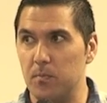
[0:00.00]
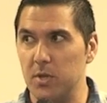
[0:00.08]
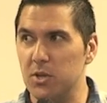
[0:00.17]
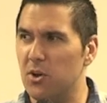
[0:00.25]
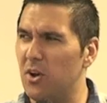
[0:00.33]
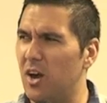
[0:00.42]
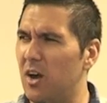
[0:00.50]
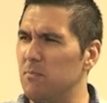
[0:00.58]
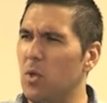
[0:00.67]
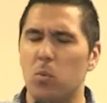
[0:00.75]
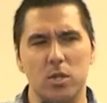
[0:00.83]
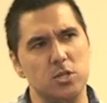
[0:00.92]
I'm
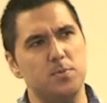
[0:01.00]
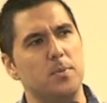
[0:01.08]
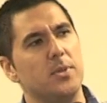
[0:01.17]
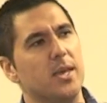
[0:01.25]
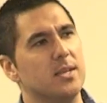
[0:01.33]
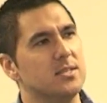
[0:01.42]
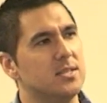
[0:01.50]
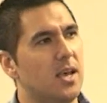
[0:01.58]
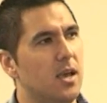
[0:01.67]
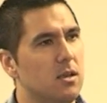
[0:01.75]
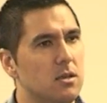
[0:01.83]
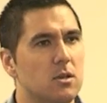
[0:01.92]
not one of those people that can
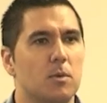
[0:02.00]
say,